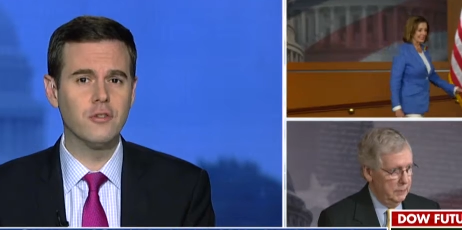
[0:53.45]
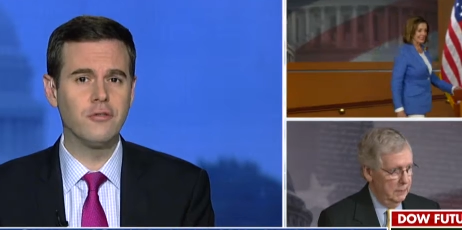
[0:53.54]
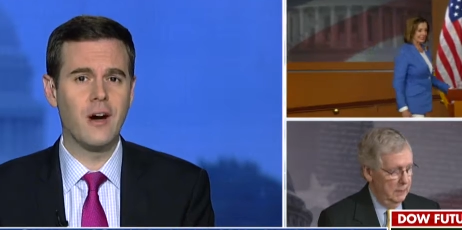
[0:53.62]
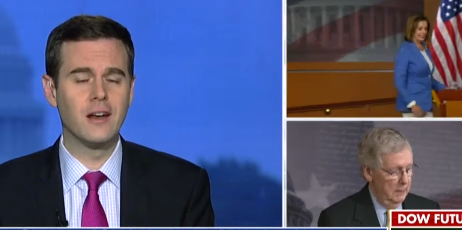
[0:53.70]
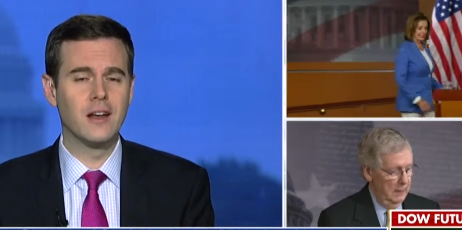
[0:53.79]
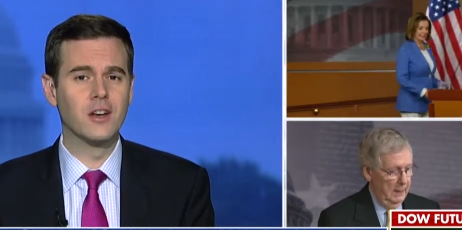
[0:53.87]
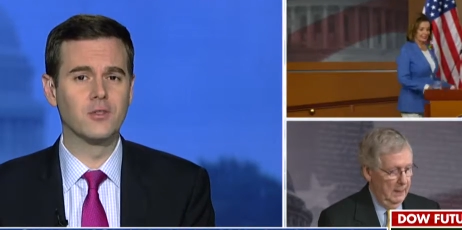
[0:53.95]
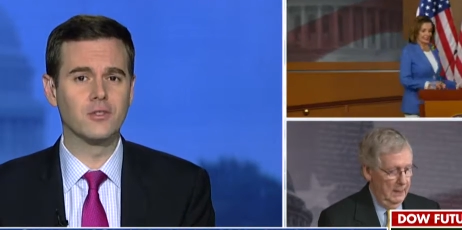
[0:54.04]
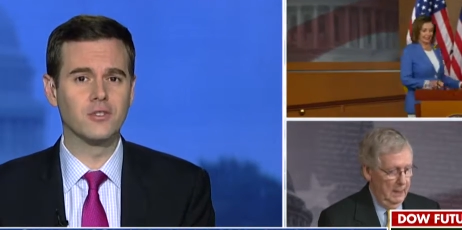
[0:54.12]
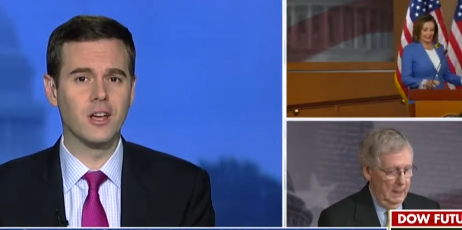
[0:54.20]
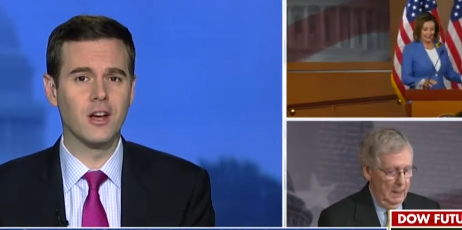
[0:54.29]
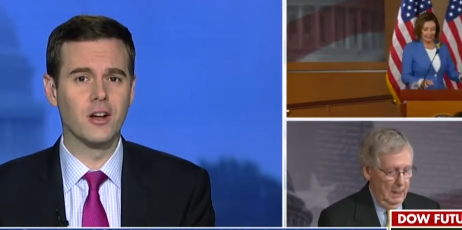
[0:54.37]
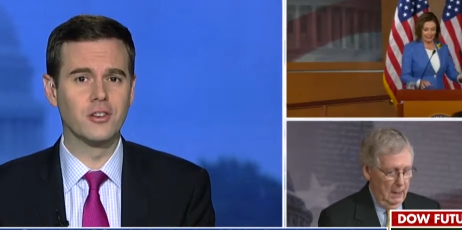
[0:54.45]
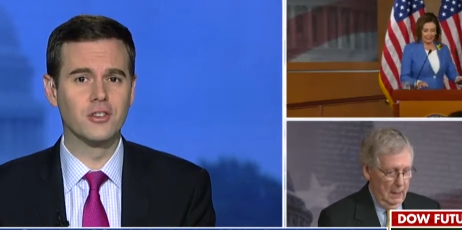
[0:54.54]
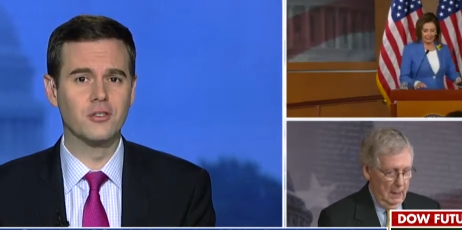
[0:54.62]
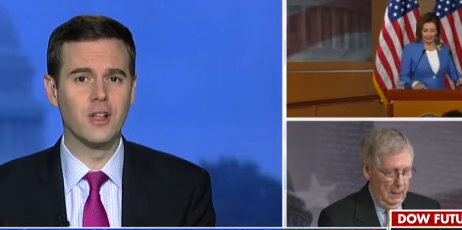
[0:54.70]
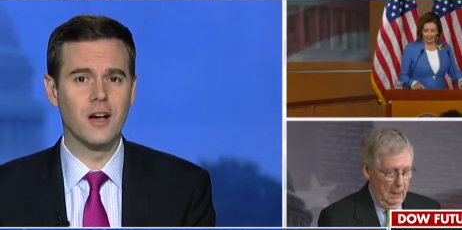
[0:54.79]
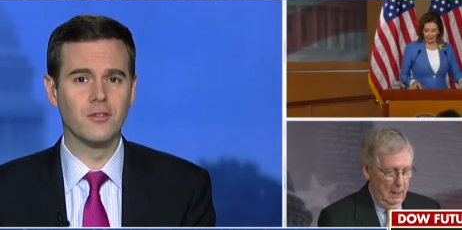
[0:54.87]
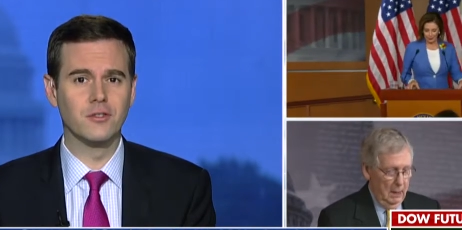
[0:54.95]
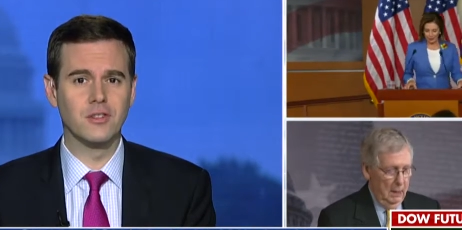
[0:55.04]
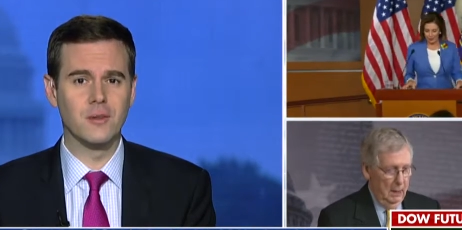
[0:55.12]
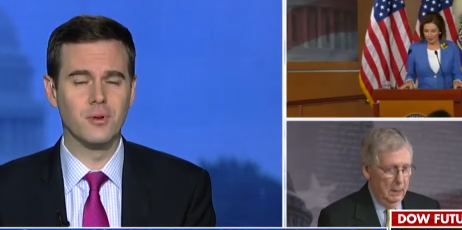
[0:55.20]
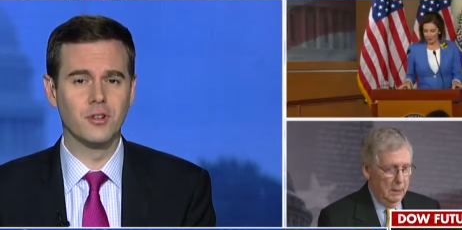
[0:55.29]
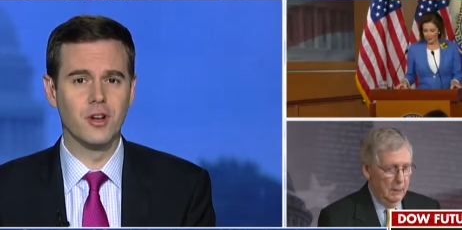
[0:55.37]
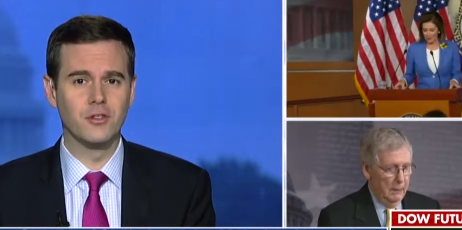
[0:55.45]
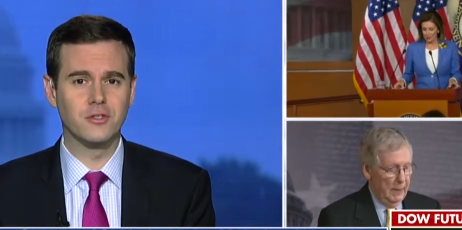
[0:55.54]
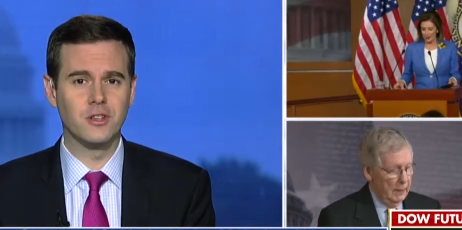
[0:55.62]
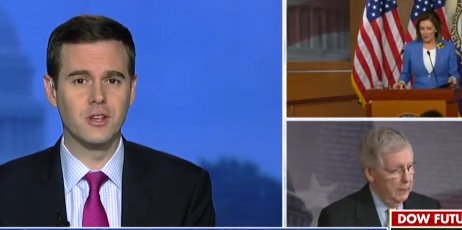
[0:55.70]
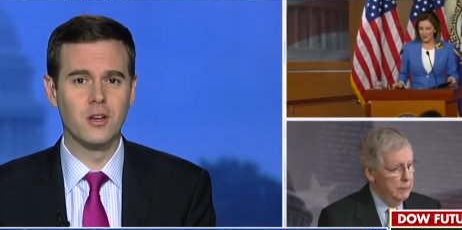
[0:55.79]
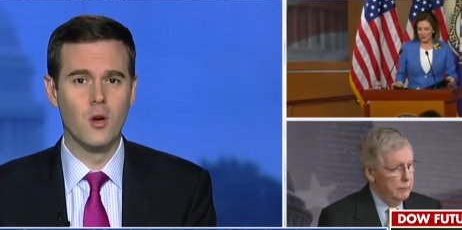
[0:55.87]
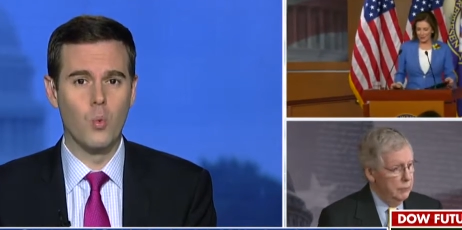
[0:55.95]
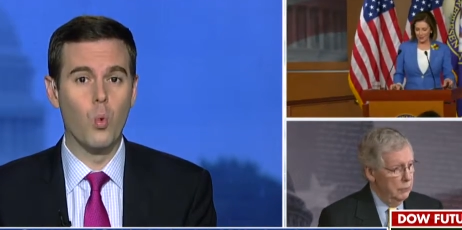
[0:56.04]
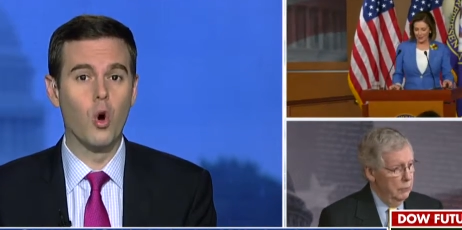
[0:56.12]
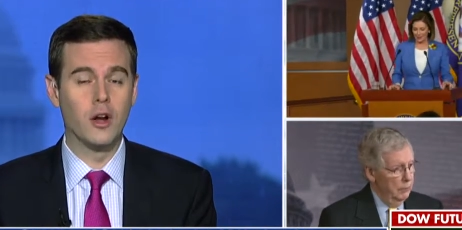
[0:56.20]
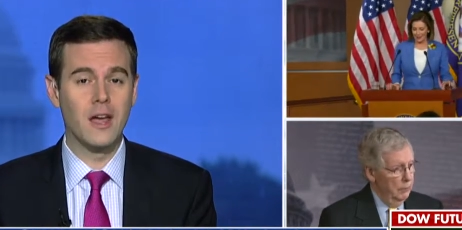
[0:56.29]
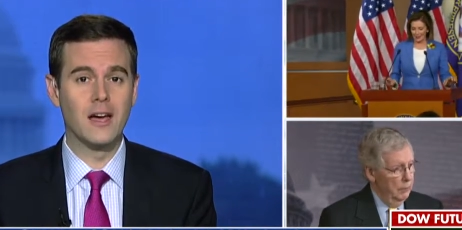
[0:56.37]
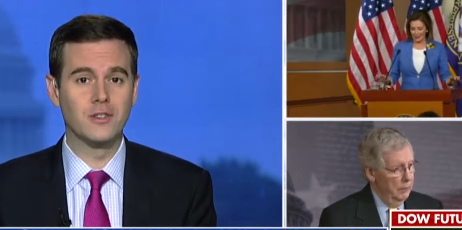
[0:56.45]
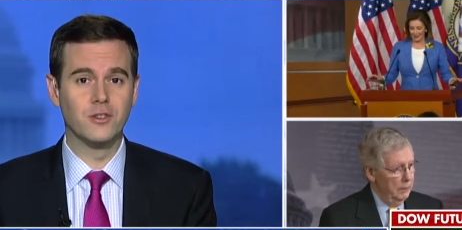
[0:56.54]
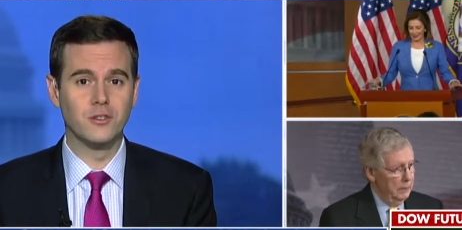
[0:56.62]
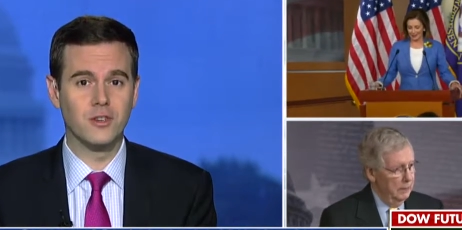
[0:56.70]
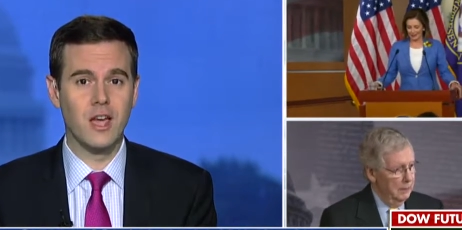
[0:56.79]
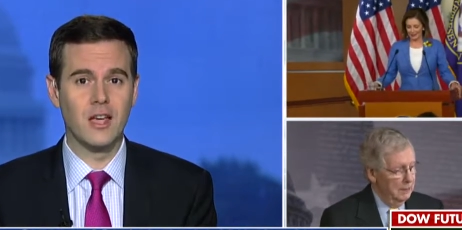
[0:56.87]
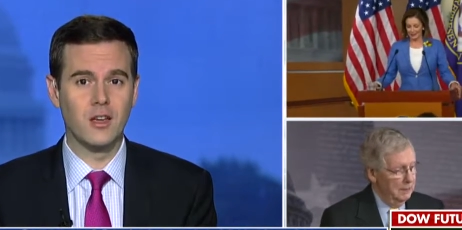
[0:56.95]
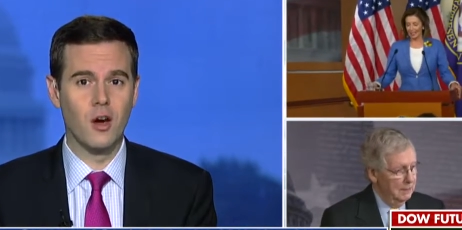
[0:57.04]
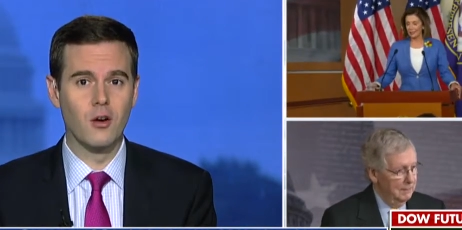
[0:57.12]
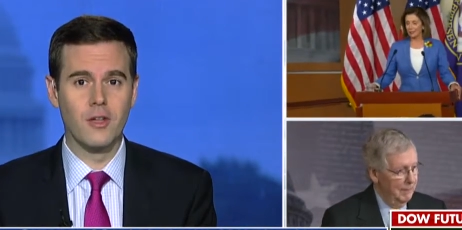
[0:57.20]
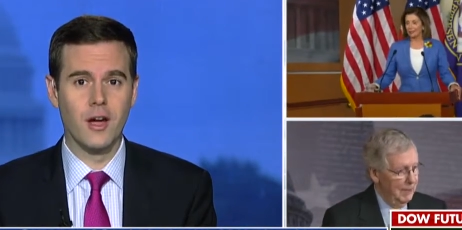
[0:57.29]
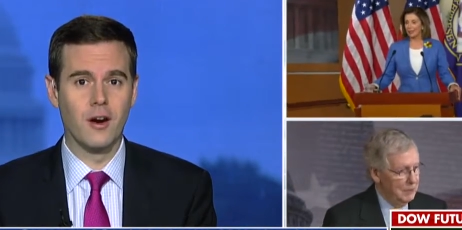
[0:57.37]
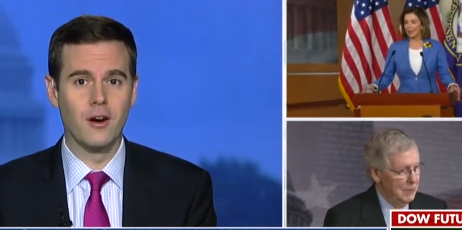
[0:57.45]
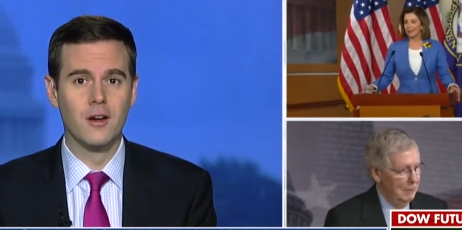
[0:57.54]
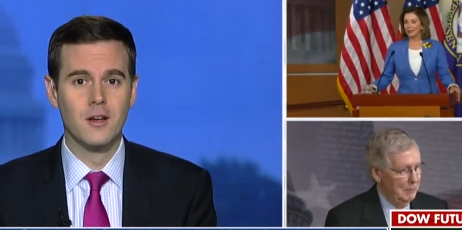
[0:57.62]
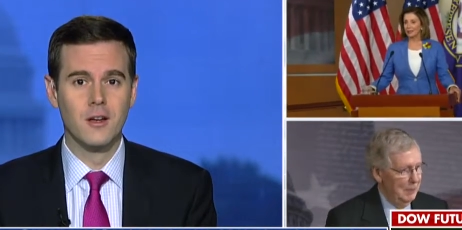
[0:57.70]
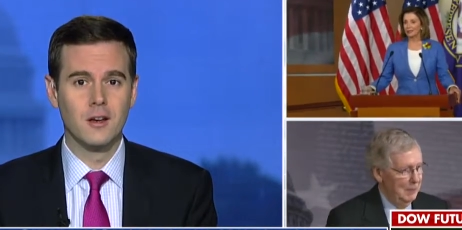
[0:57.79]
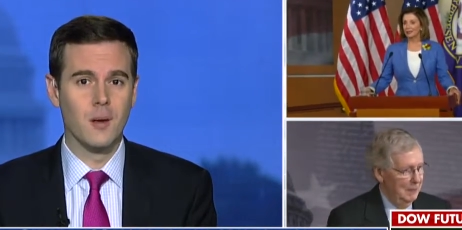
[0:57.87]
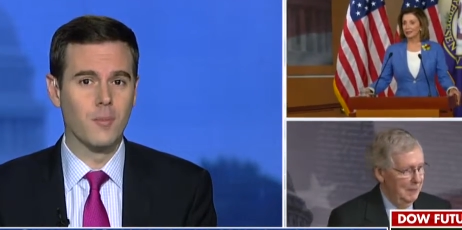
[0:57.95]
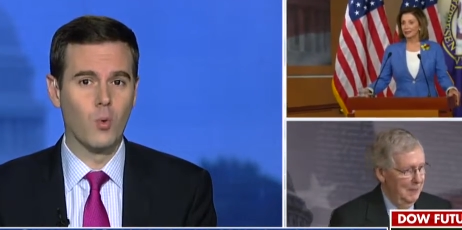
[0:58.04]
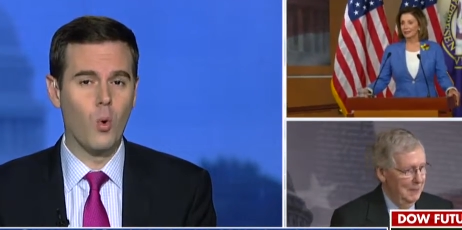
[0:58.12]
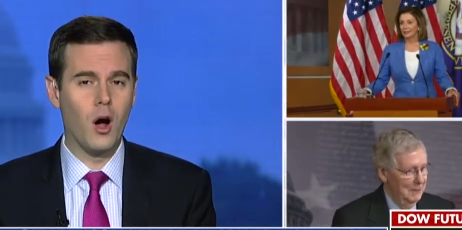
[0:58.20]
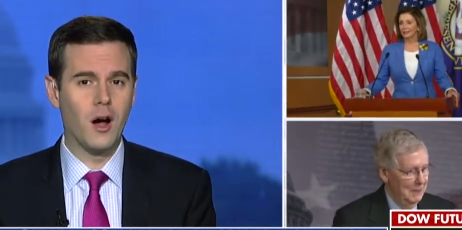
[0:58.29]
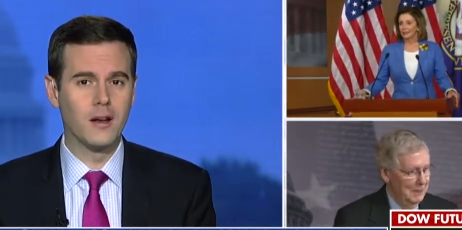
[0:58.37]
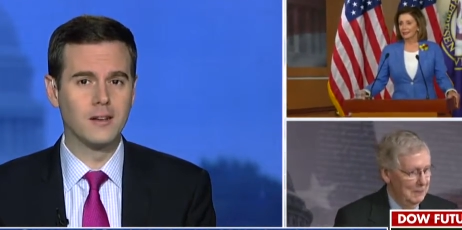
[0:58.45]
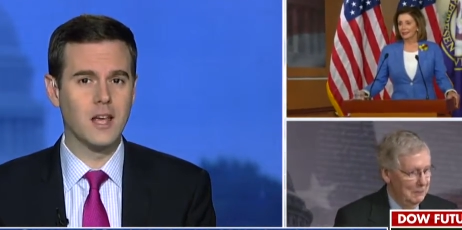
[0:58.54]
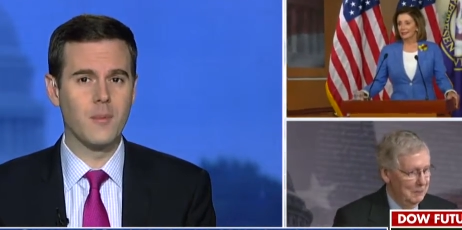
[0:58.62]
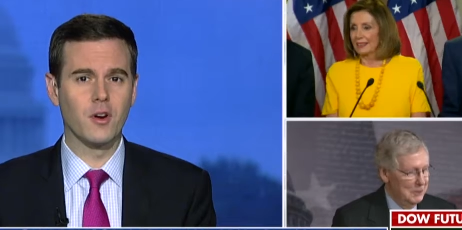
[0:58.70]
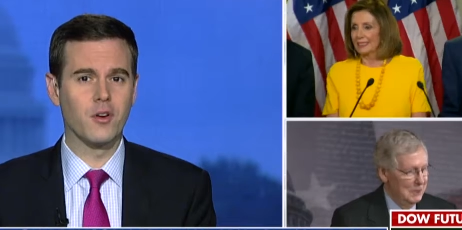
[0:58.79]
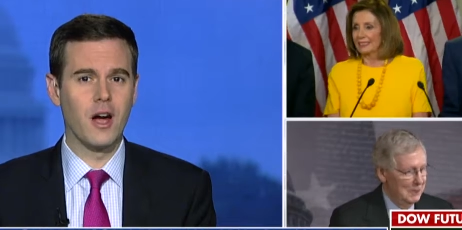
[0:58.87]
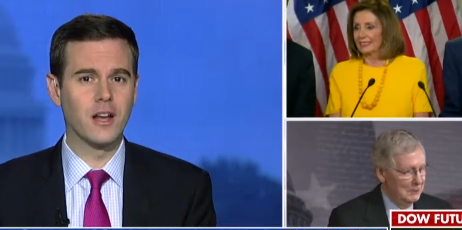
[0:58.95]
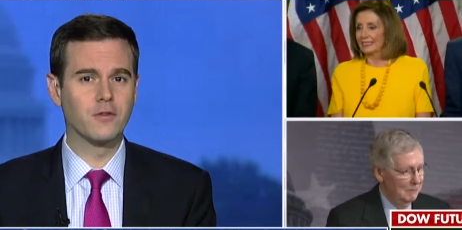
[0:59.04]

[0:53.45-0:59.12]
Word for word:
Speaker 1: find it interesting on two levels that Pelosi would, as you say, go there. Number one, Democrats